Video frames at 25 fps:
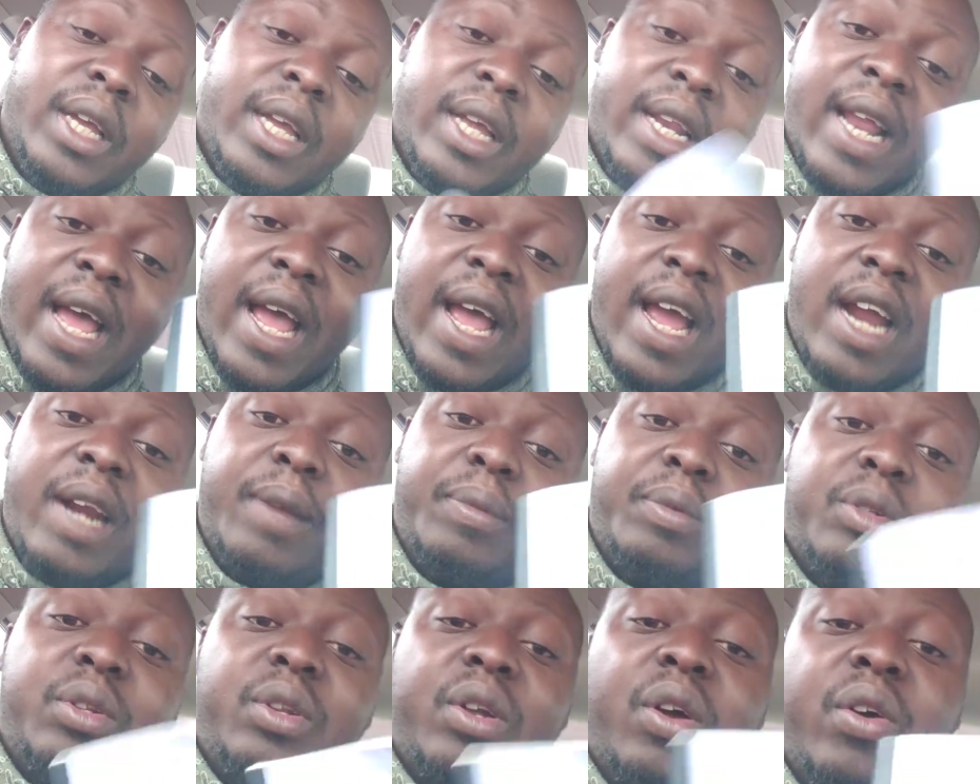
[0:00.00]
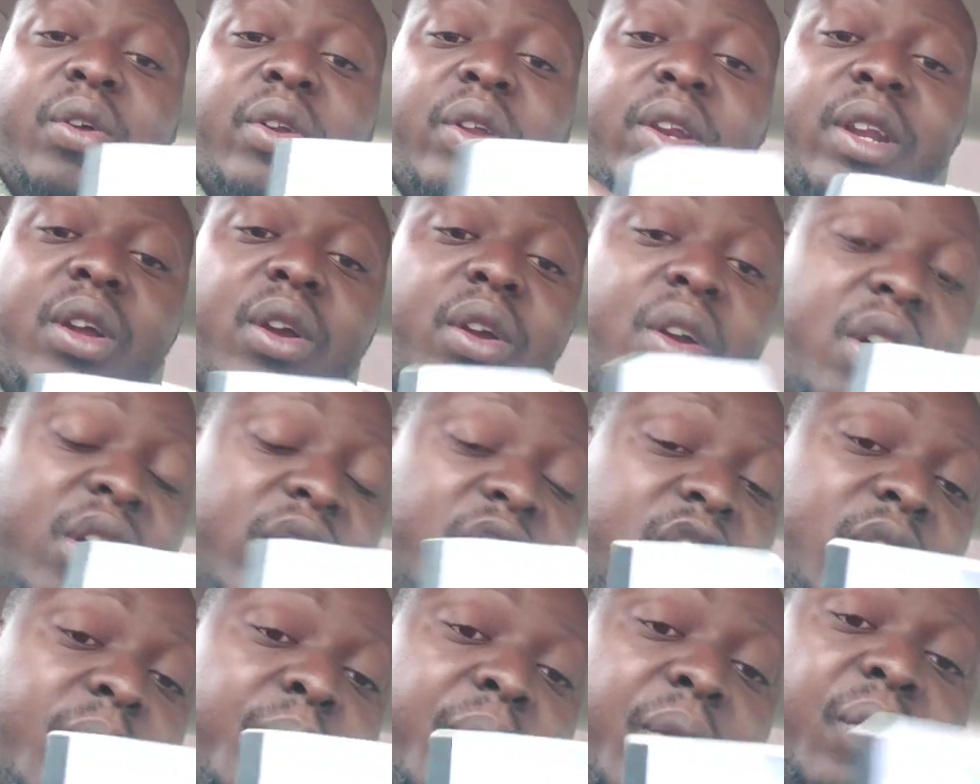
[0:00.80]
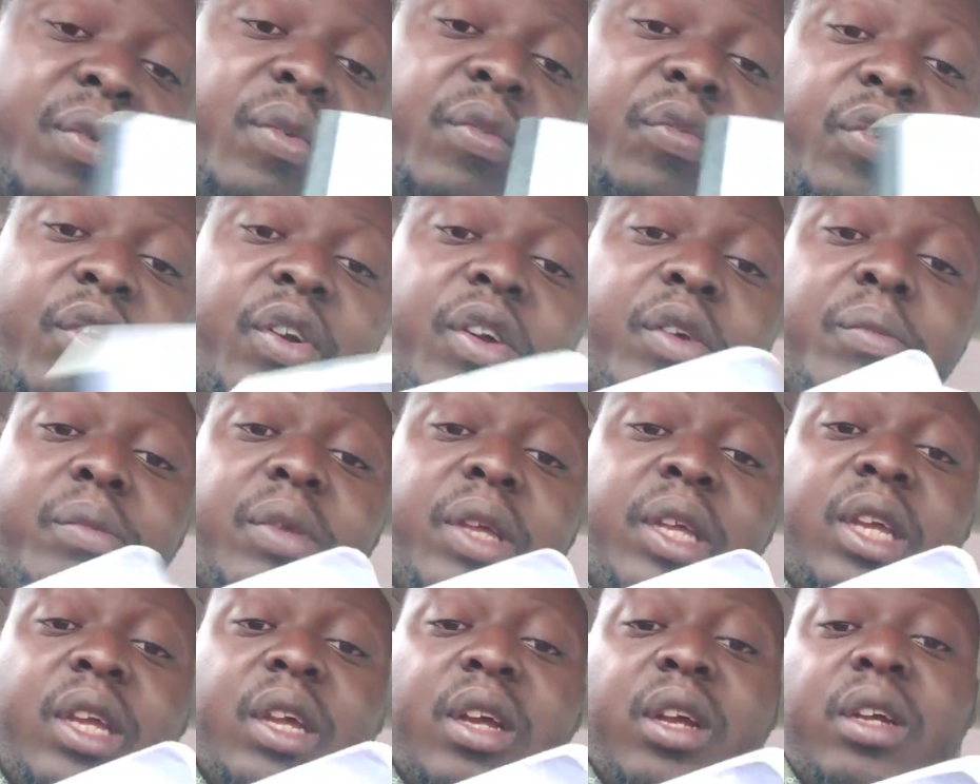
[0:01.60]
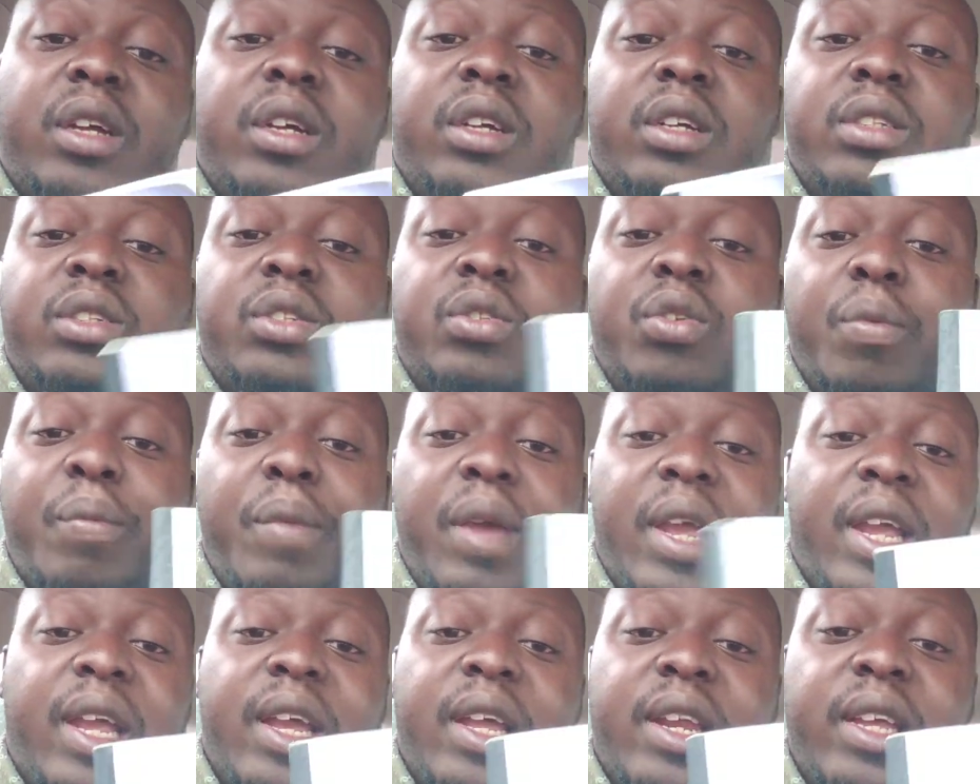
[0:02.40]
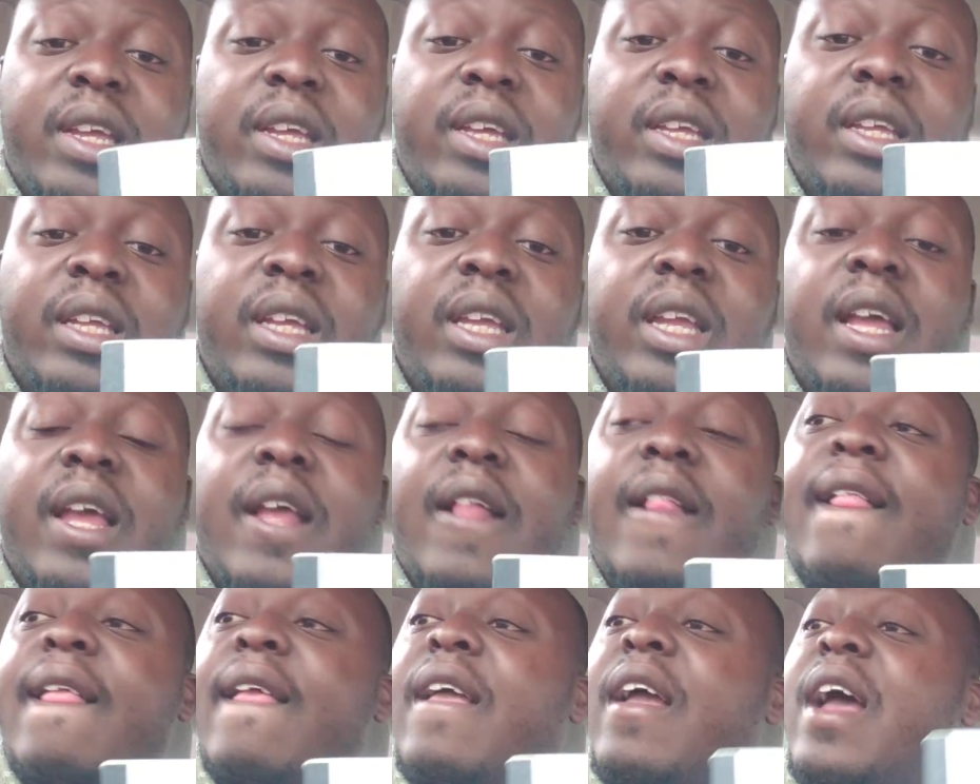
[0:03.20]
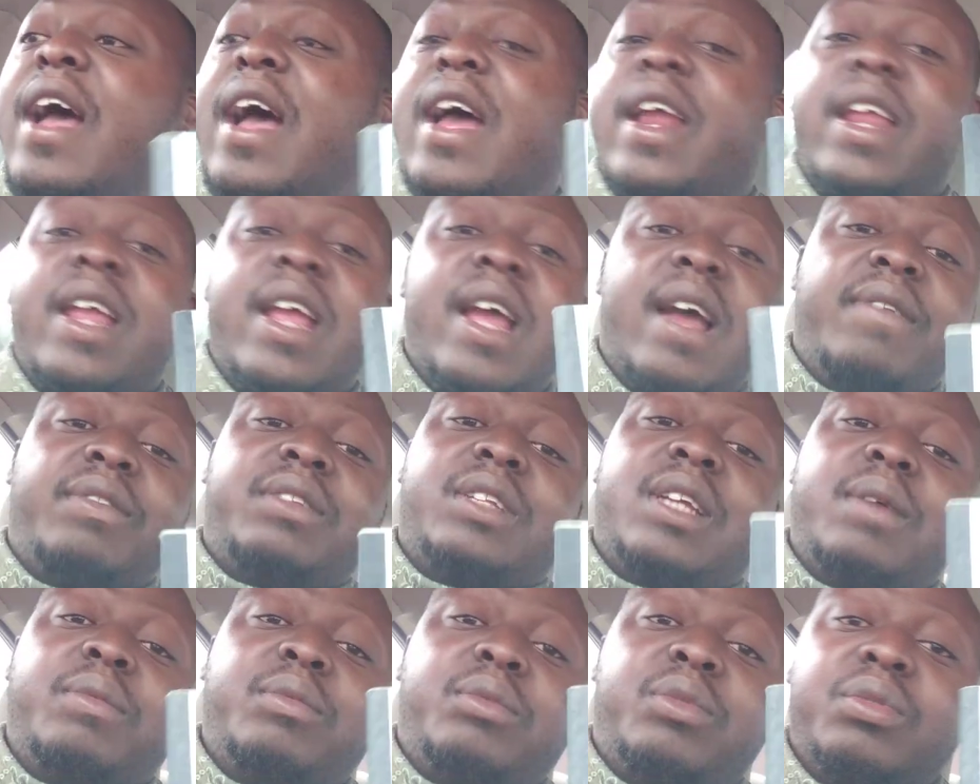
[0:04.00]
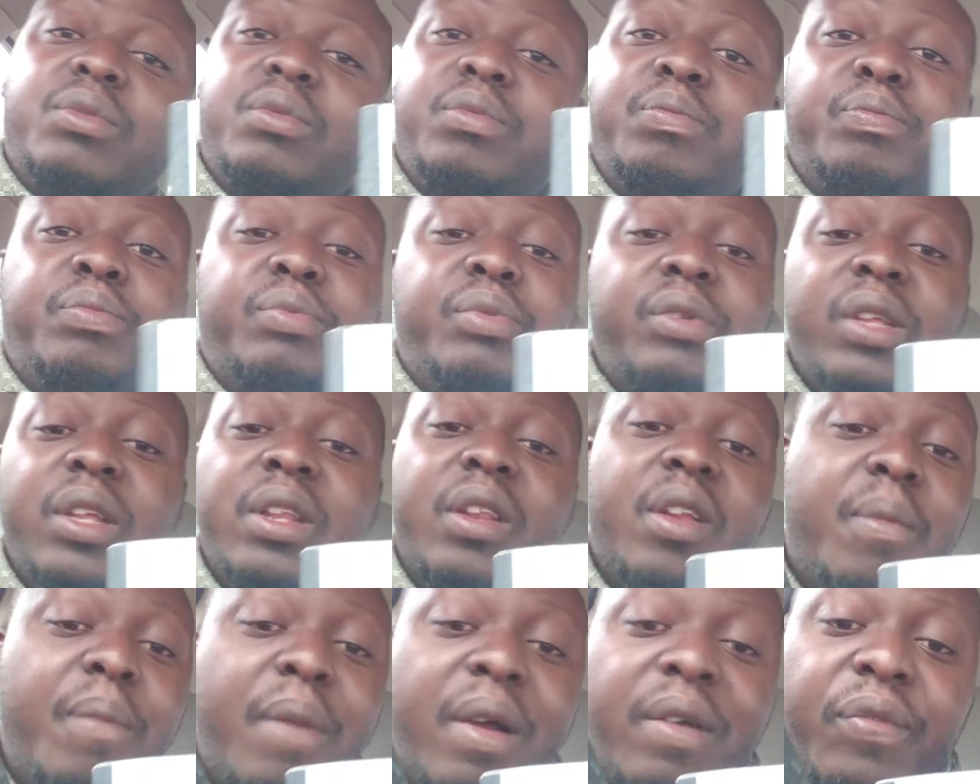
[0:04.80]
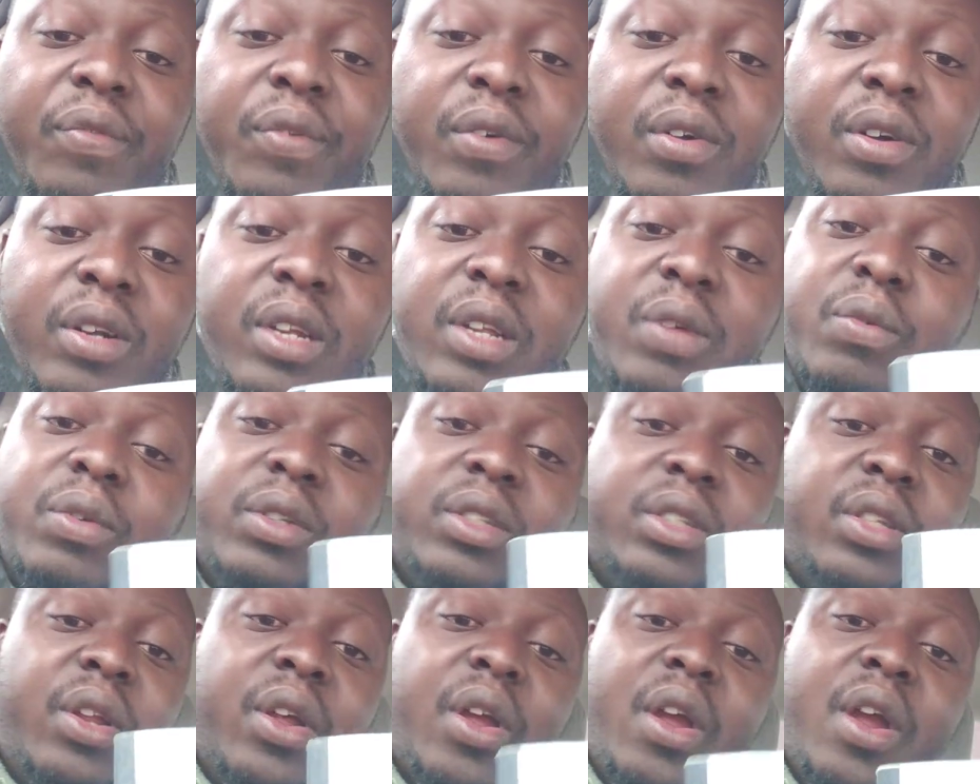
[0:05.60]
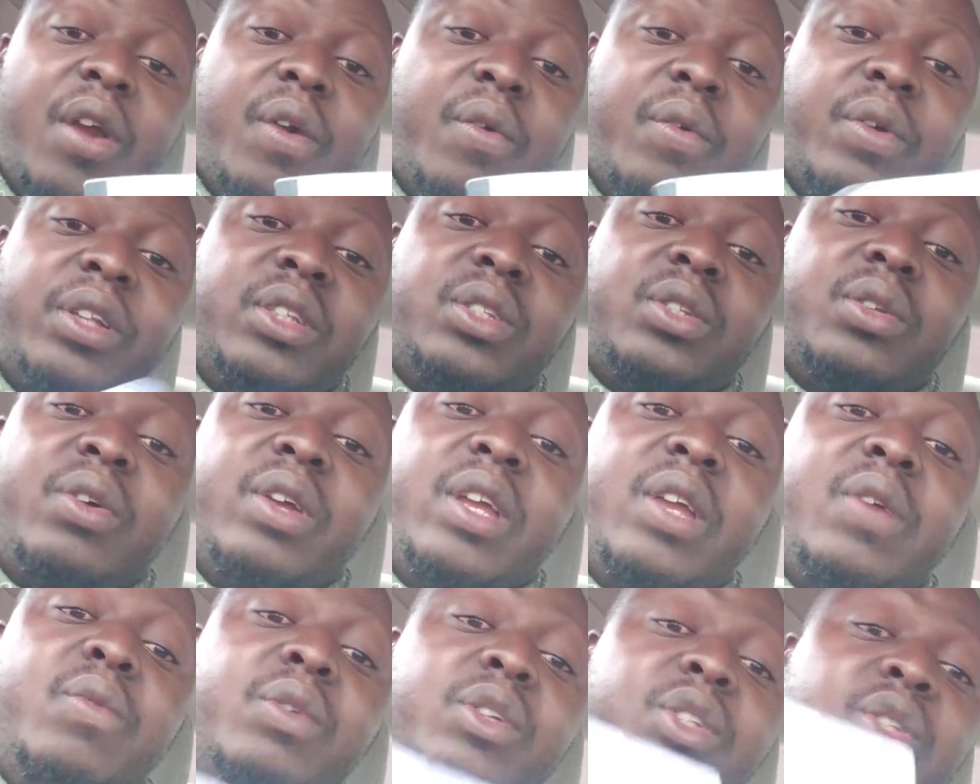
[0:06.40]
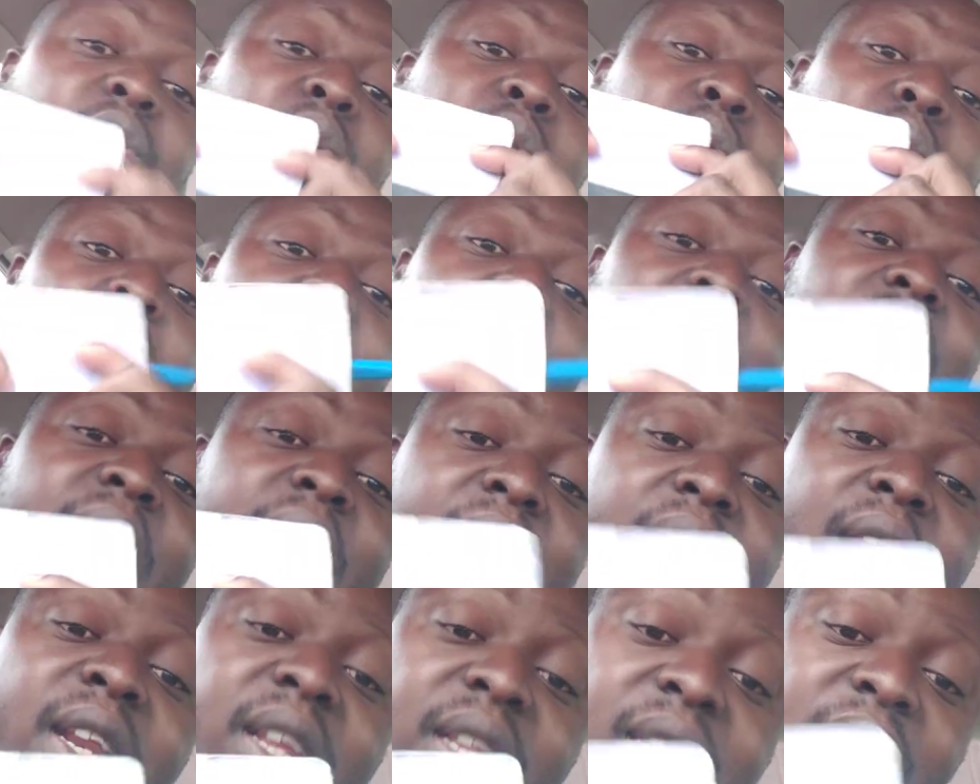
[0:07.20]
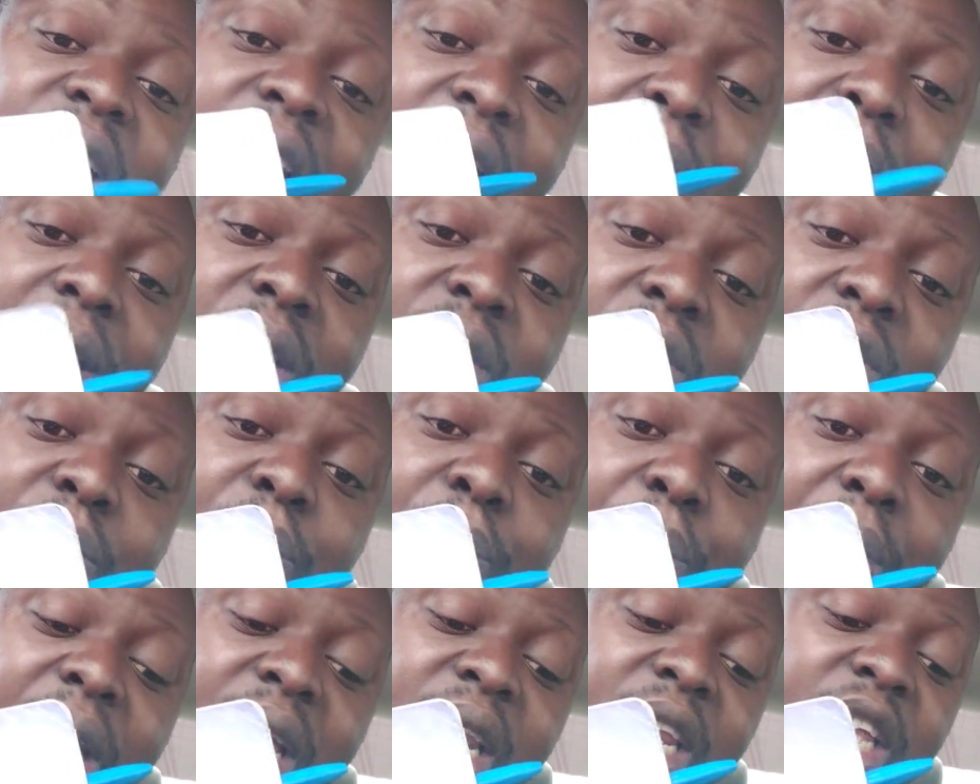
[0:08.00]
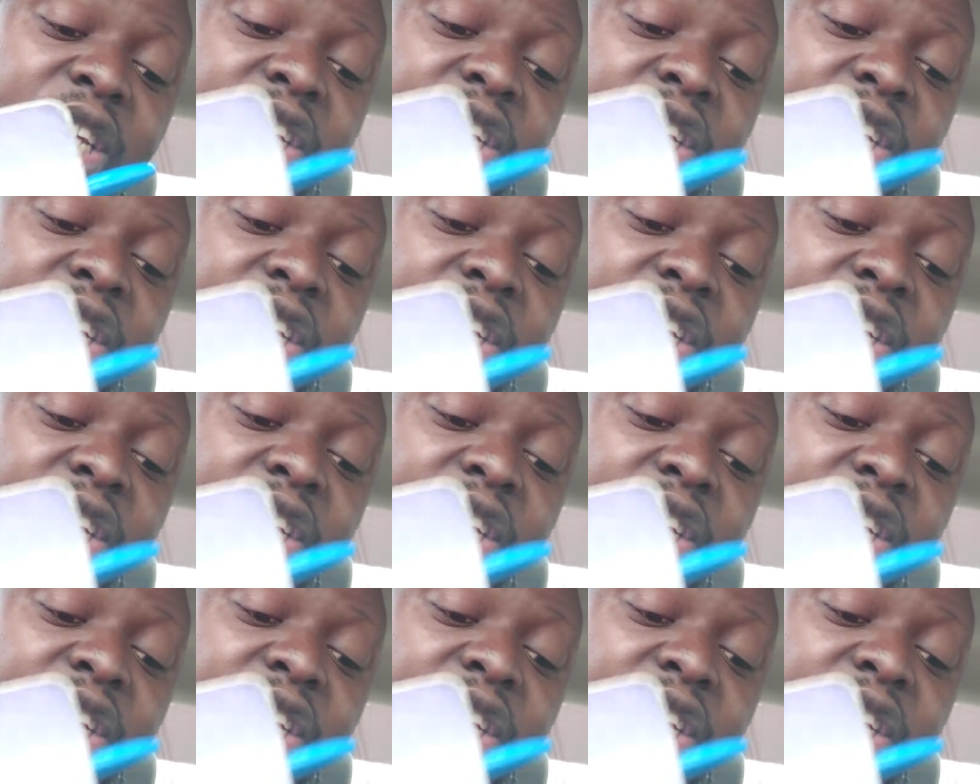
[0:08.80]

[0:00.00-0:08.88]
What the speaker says: That helps. The other day a customer referred me to a mechanic. I didn't have time to put it on my phone. He was in a hurry, so it was really handy to have my notepad. He